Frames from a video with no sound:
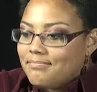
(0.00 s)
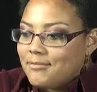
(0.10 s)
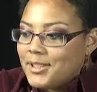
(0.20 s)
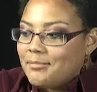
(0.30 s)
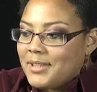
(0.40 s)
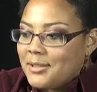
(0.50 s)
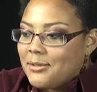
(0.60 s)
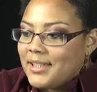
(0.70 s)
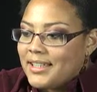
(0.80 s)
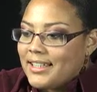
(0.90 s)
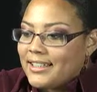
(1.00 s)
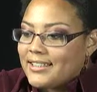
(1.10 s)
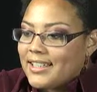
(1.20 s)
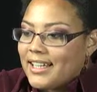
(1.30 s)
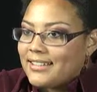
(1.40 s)
would be doing
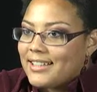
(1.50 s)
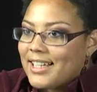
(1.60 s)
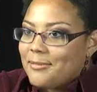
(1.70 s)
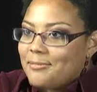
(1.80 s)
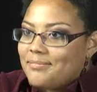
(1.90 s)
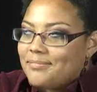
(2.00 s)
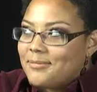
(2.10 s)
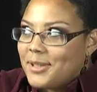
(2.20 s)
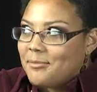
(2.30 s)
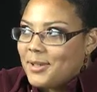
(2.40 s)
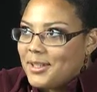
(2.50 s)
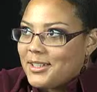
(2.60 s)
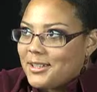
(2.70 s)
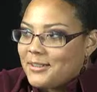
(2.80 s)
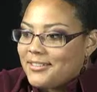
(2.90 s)
things that I wouldn't want to
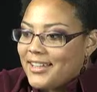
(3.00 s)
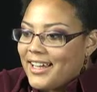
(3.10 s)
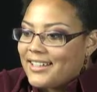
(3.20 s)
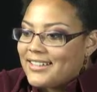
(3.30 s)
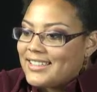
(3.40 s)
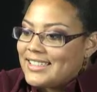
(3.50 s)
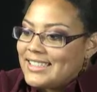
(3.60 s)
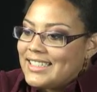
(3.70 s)
do. And